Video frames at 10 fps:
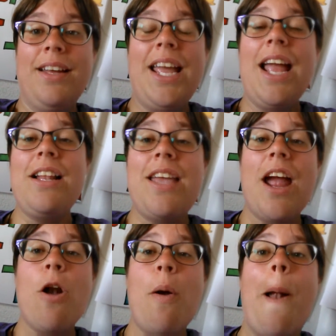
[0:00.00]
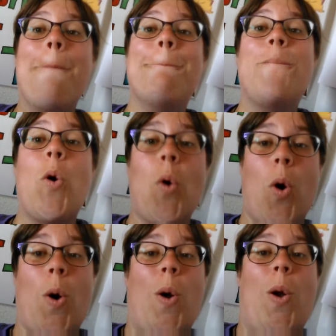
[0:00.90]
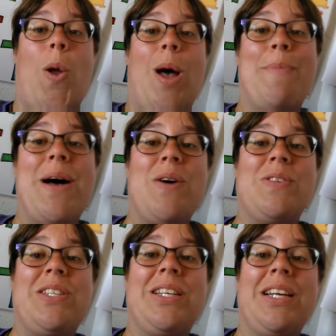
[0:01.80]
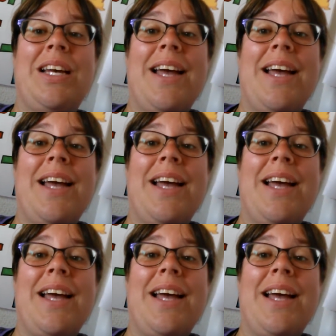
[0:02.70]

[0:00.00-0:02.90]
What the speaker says: He'd care more about